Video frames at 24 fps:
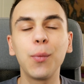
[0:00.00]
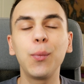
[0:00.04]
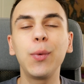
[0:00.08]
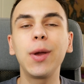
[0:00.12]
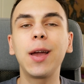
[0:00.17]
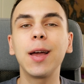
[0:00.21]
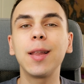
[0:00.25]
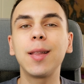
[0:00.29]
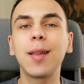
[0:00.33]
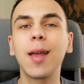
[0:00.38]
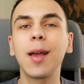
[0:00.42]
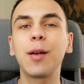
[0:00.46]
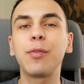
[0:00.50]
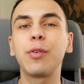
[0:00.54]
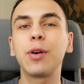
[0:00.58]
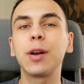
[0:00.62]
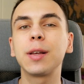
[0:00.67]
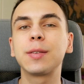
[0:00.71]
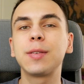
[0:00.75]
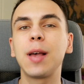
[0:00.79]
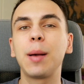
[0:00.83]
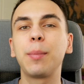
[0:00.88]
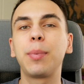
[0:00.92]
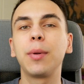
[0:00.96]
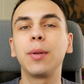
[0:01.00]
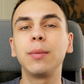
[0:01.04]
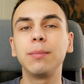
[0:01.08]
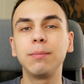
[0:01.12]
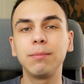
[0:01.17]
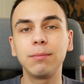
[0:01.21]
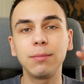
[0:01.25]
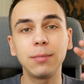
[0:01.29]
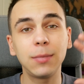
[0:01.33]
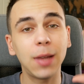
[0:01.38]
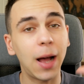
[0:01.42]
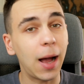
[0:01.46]
We can take for
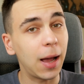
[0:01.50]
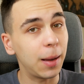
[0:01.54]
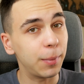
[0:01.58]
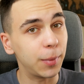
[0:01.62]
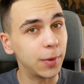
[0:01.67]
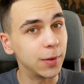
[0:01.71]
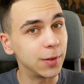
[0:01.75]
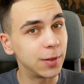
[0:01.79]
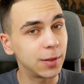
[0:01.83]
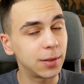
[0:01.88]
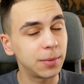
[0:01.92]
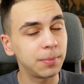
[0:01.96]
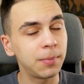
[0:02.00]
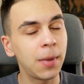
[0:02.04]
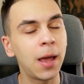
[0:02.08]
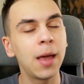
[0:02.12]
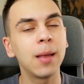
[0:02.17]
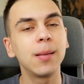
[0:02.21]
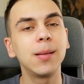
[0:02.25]
example diamonds.